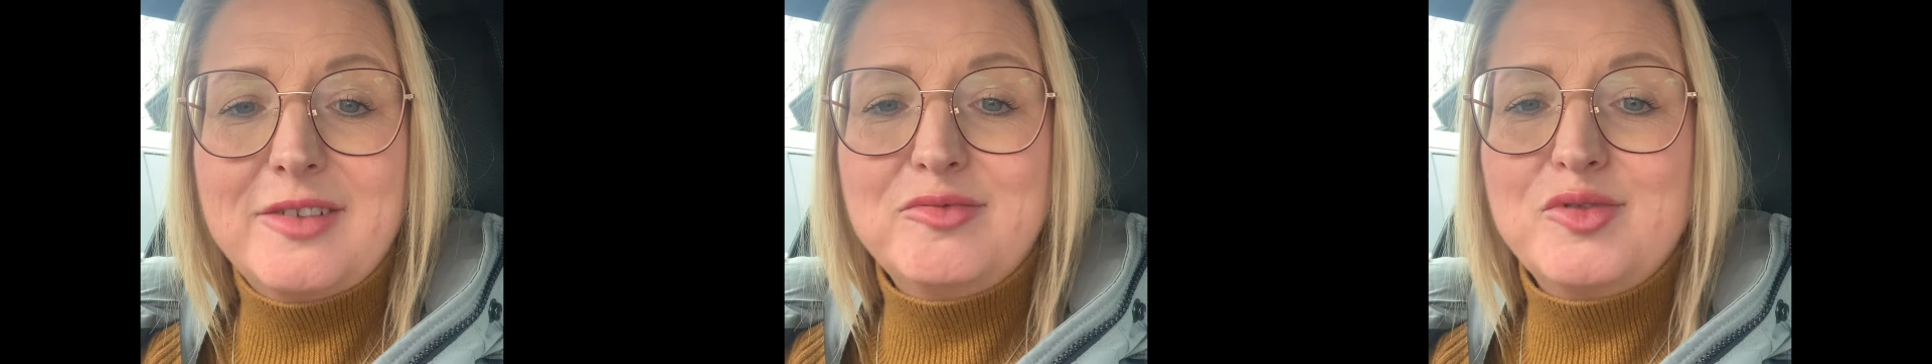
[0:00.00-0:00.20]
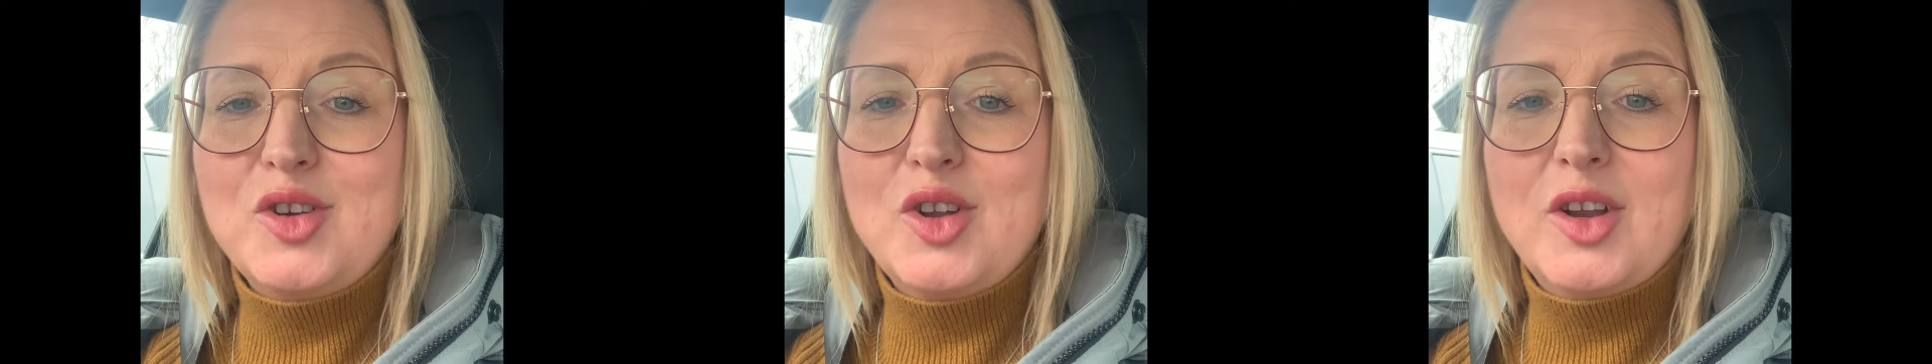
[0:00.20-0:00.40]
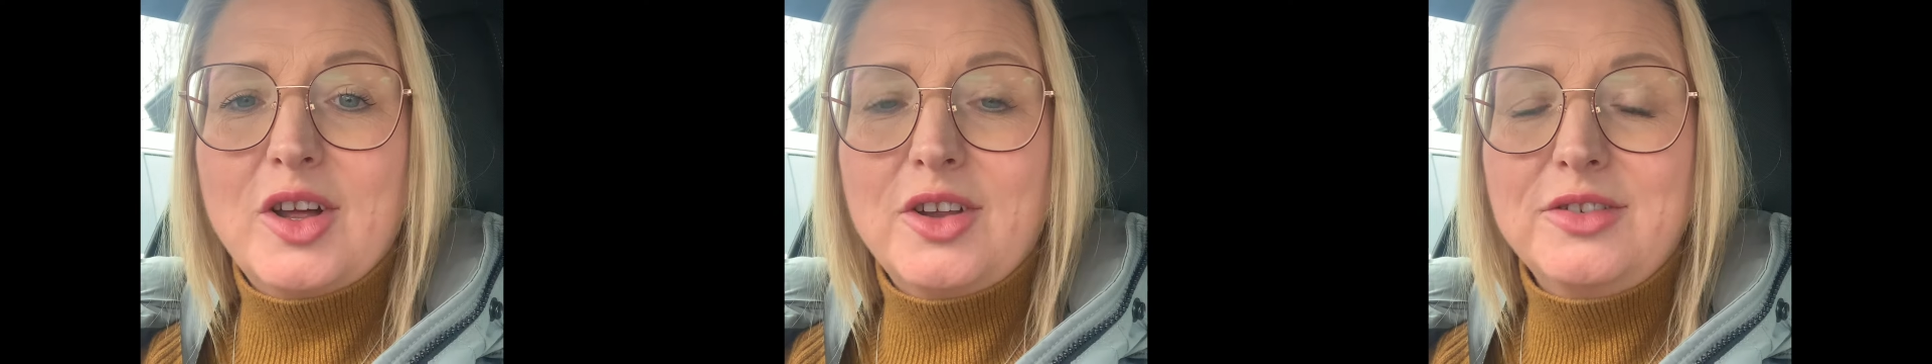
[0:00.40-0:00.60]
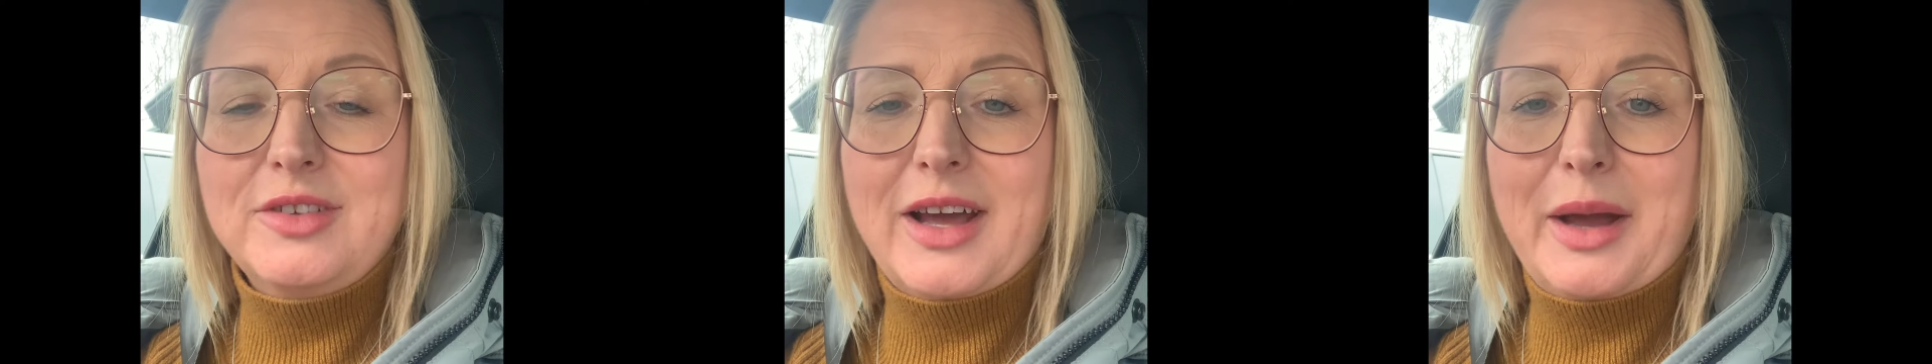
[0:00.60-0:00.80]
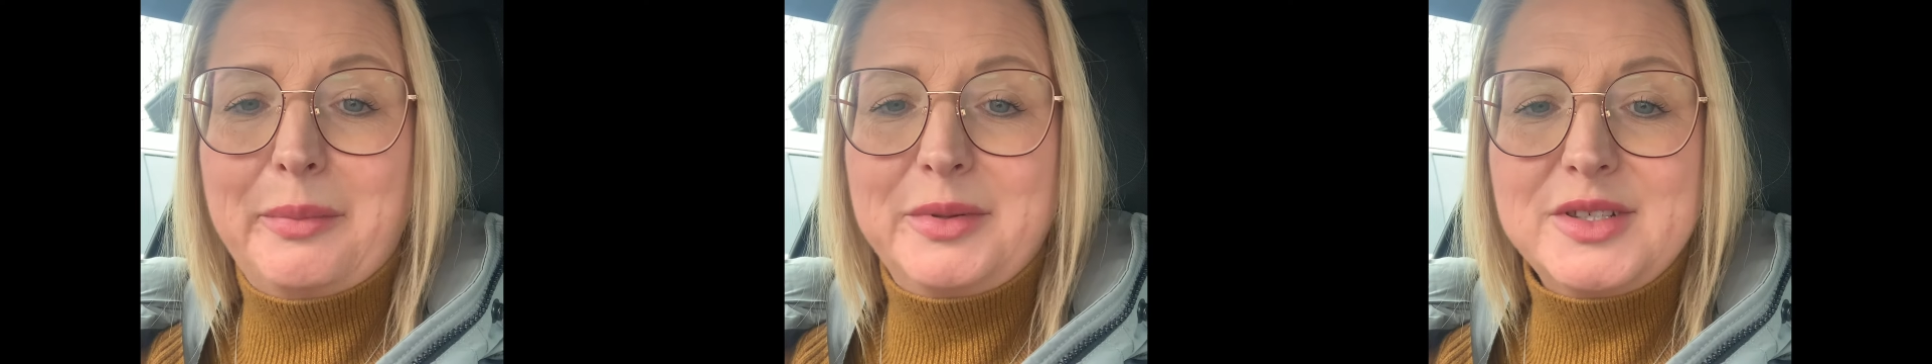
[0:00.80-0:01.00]
Roll on
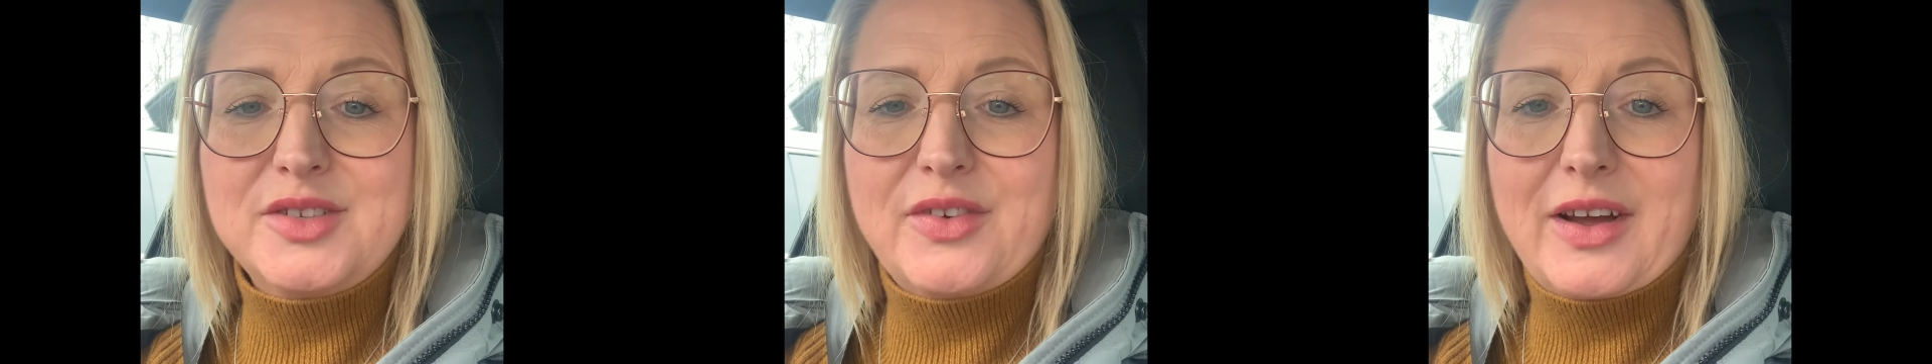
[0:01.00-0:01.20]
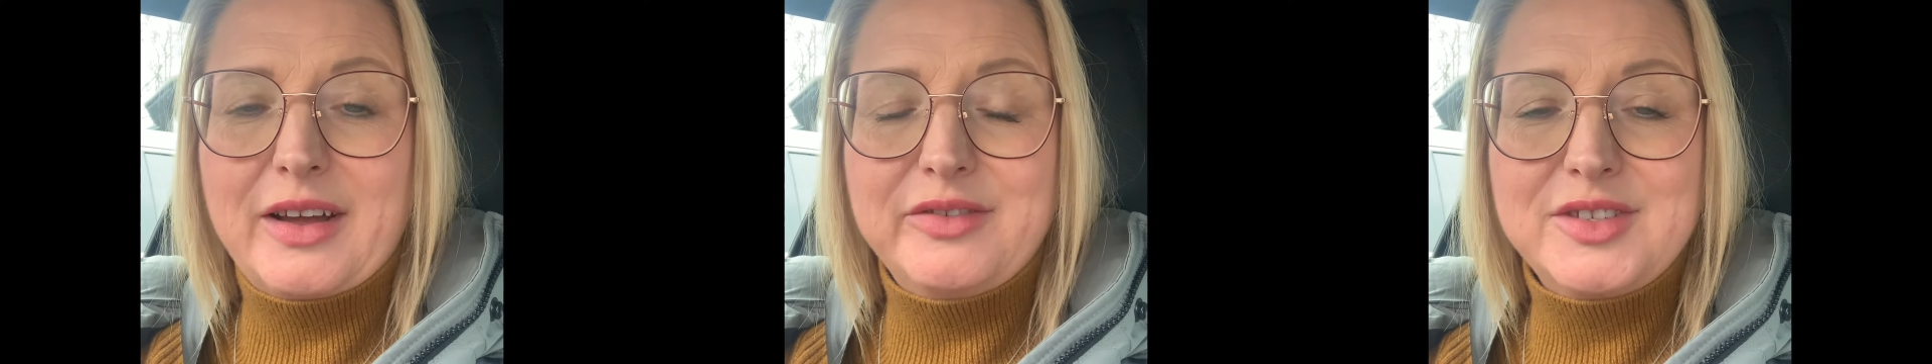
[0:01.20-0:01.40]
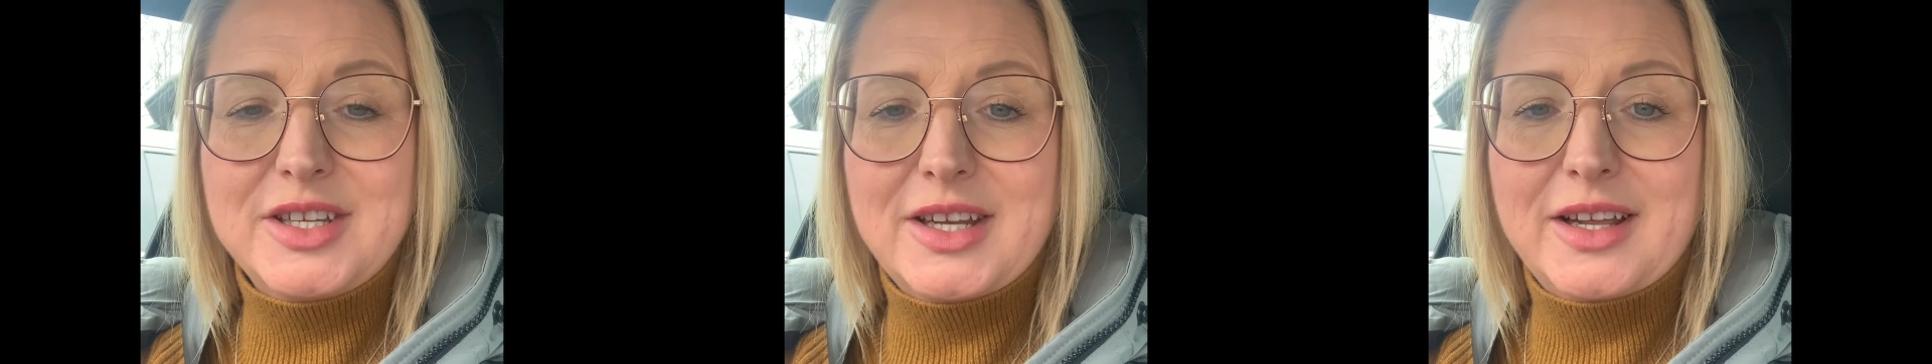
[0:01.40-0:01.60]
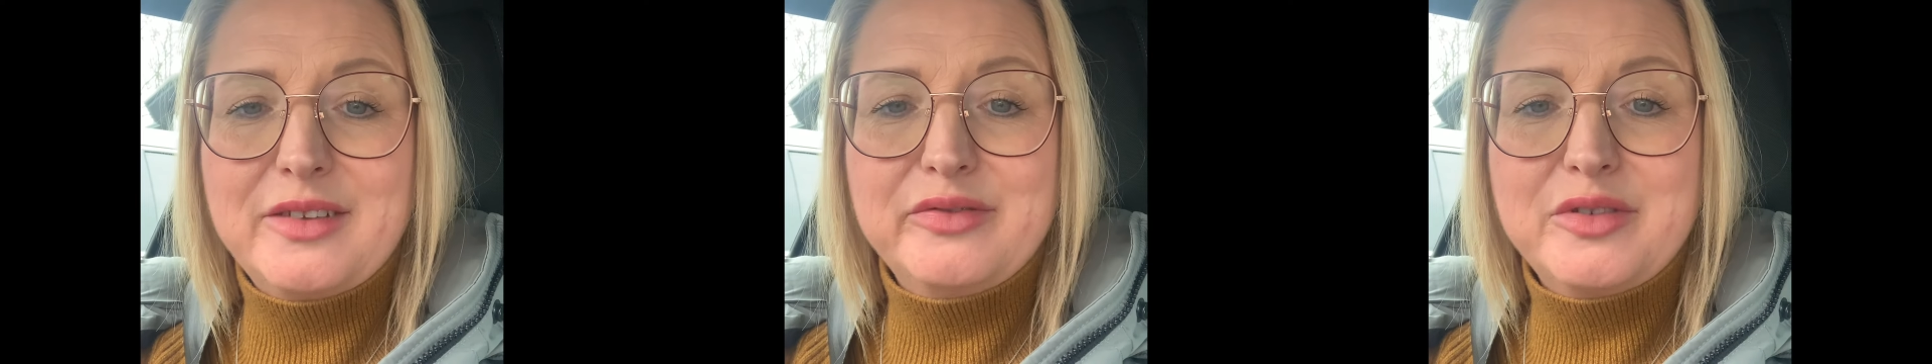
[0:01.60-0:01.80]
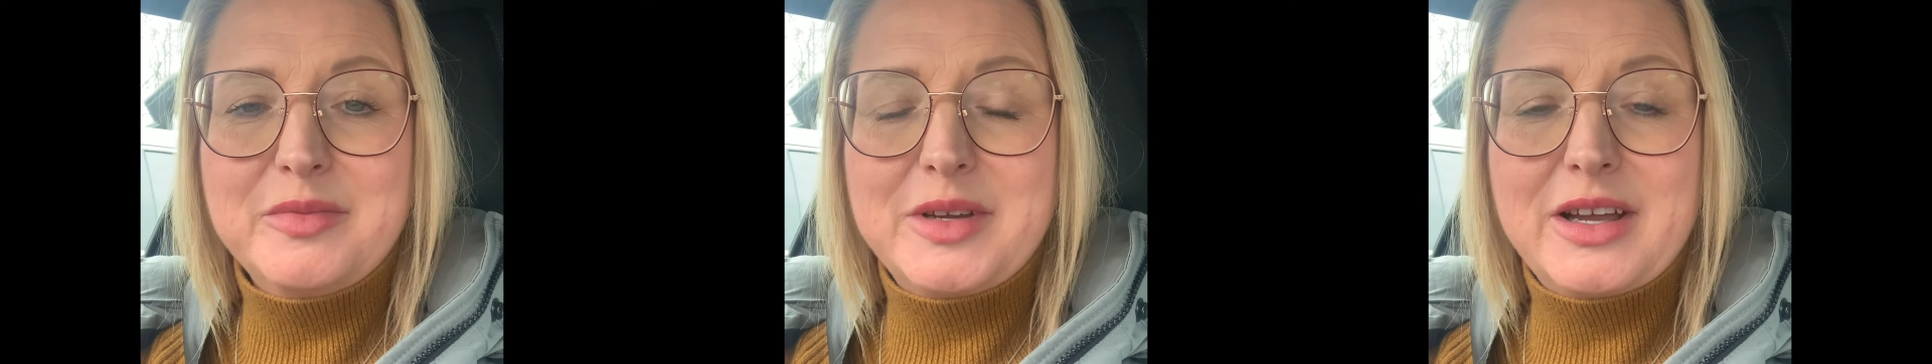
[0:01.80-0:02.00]
5:30 tonight
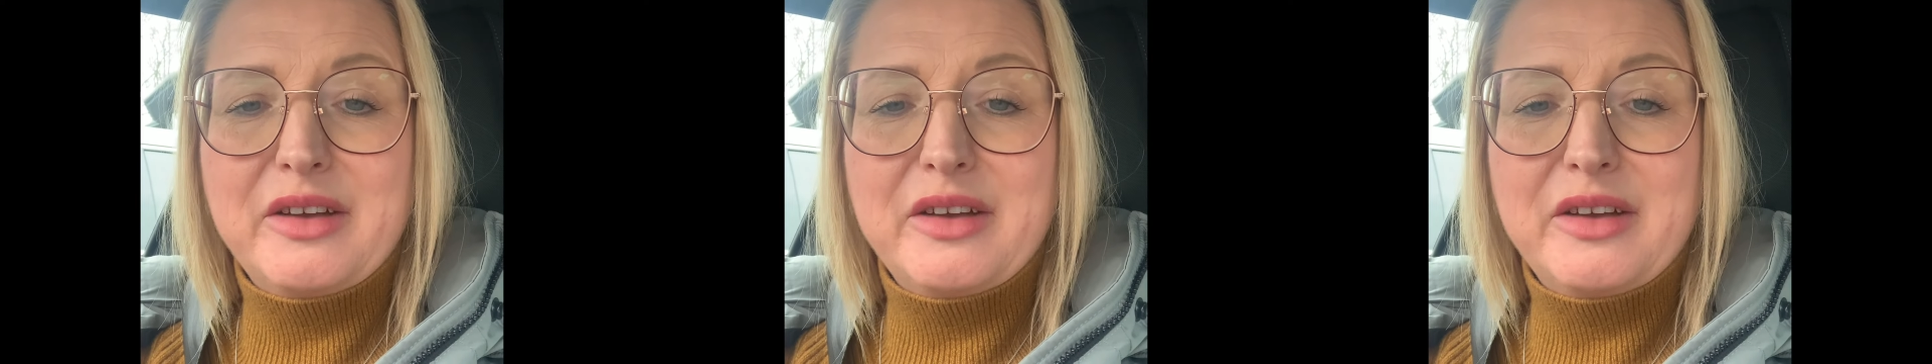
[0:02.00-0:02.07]
for me.